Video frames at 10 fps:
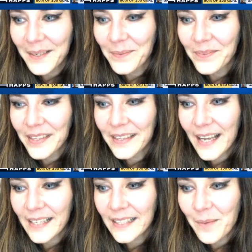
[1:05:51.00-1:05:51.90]

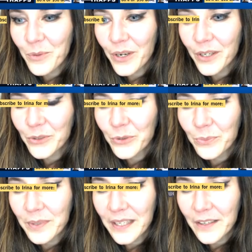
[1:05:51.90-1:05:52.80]
with that, I'm going
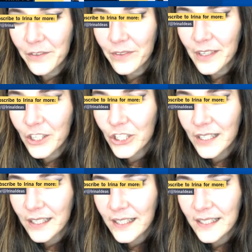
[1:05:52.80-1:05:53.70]
to be
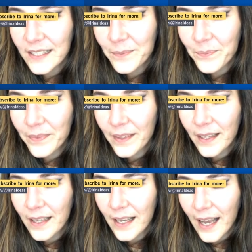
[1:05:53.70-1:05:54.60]
finishing this.
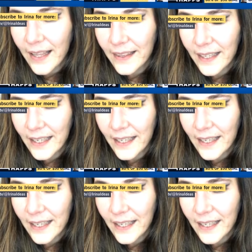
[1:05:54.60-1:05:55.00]
I